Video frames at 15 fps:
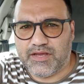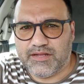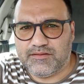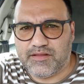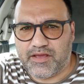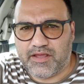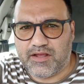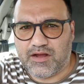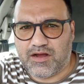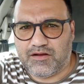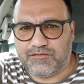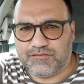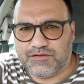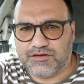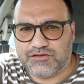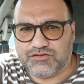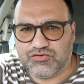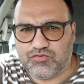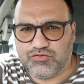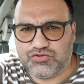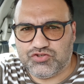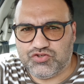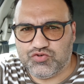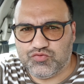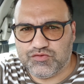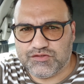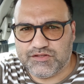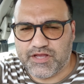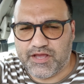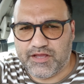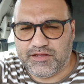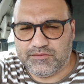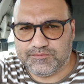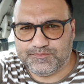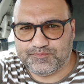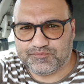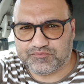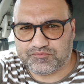a day after, so Tuesday